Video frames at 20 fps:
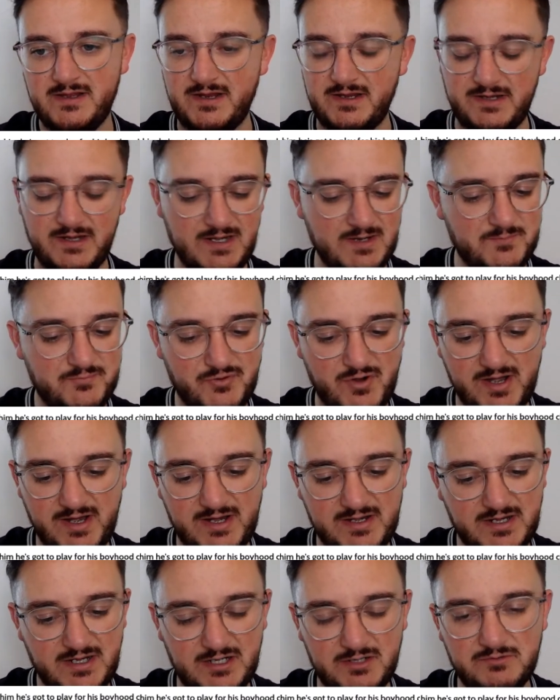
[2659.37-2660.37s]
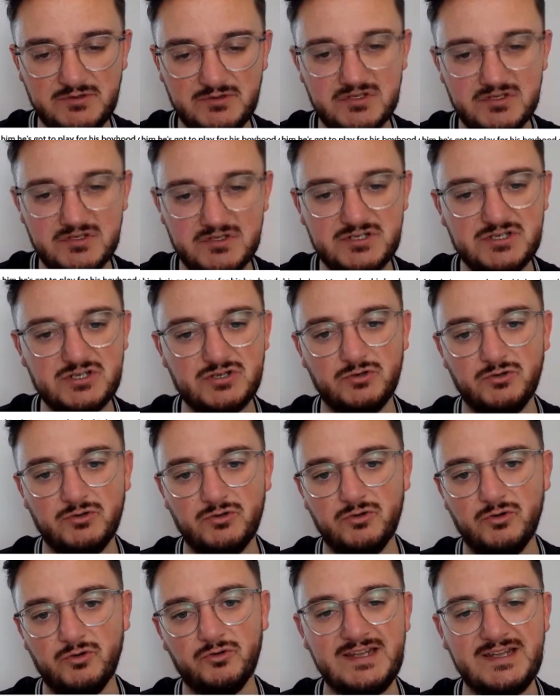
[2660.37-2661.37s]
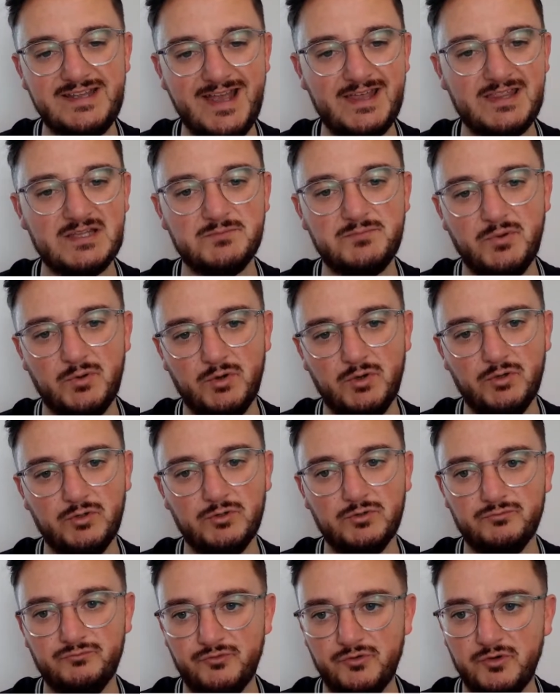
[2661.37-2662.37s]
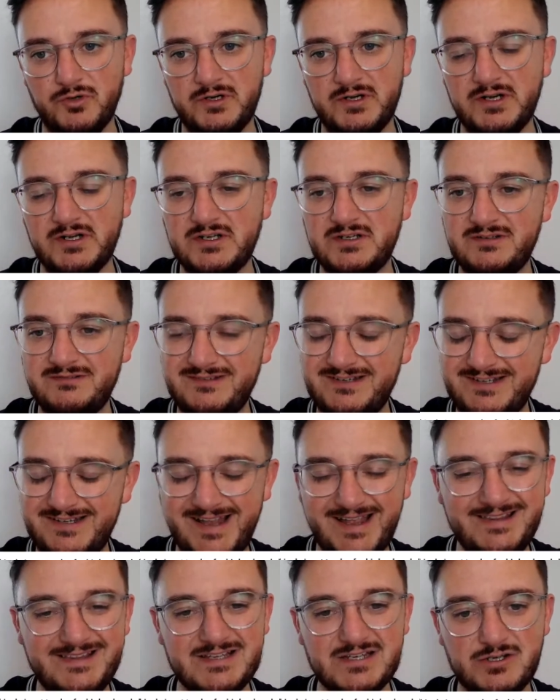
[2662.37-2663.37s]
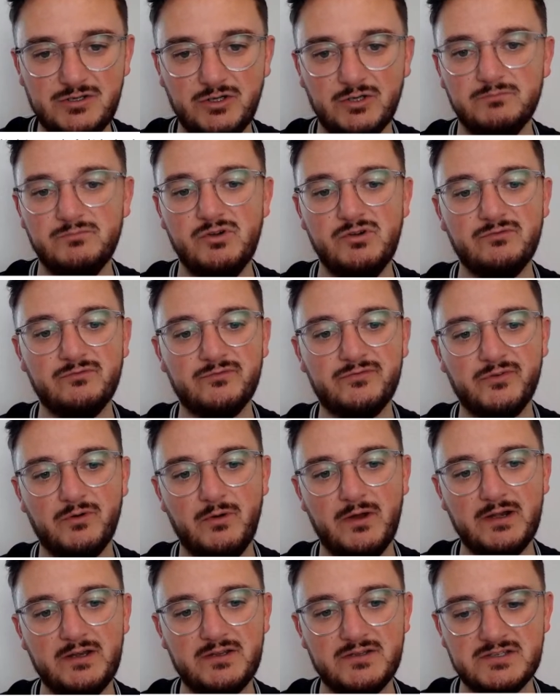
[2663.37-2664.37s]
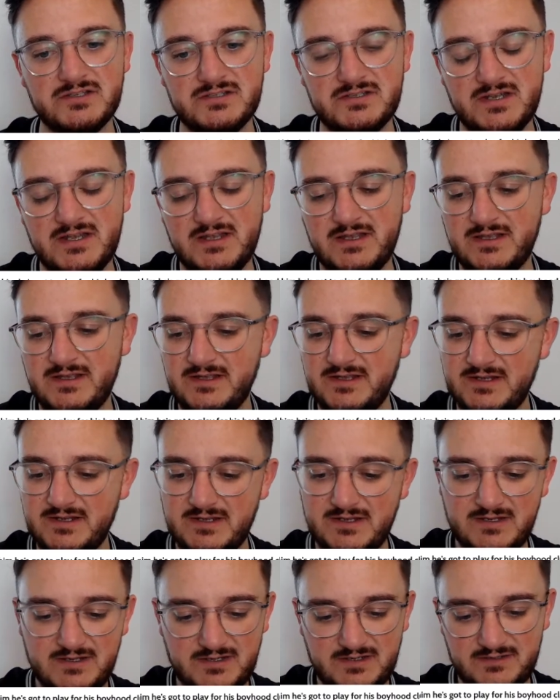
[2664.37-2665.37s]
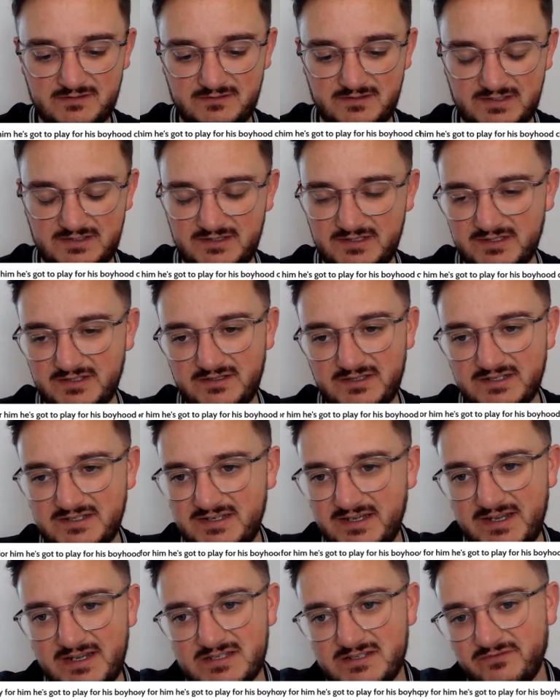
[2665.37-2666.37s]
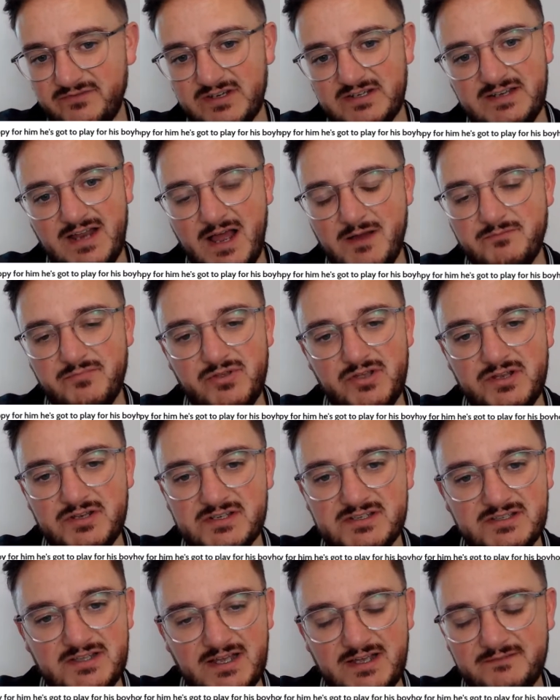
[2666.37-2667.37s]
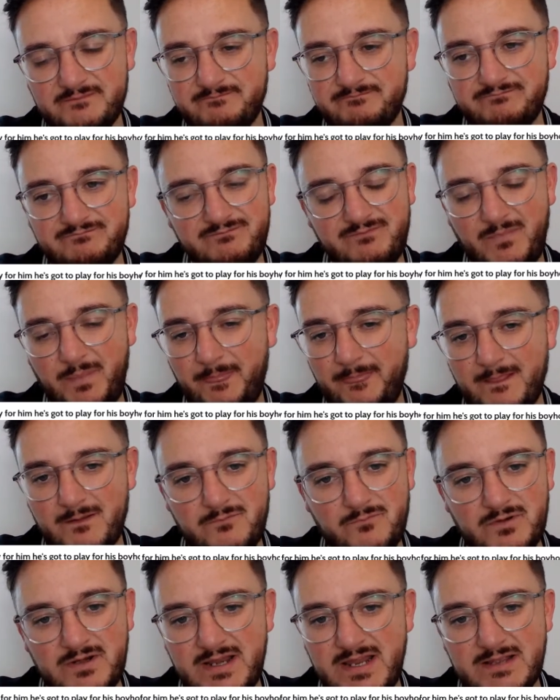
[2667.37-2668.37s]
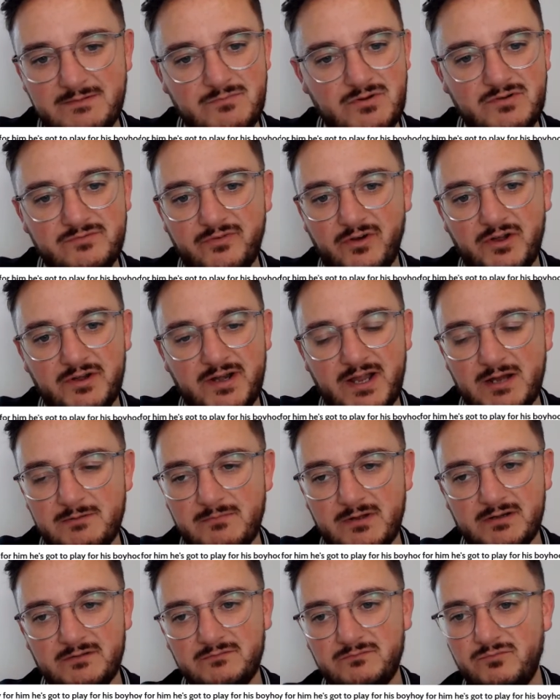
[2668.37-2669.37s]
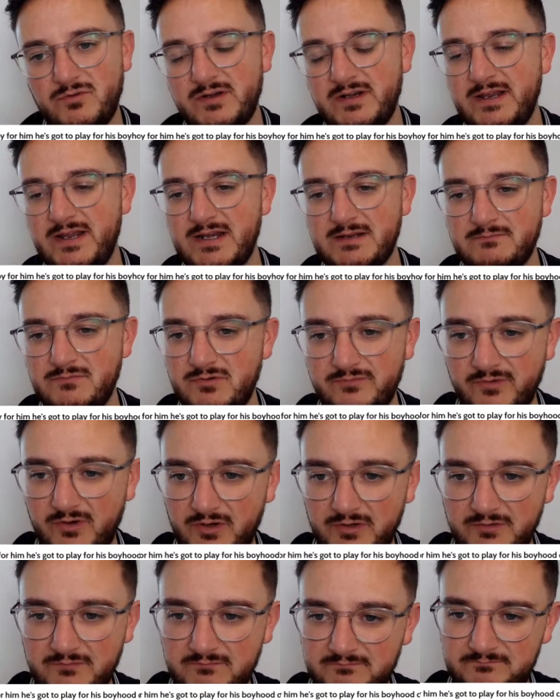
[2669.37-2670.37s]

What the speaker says: You need to bring in your Lewis Halls and get the ball rolling and get this club moving forward, because the days of your Dan Burns and that, we need to move on now, man. We need to move on.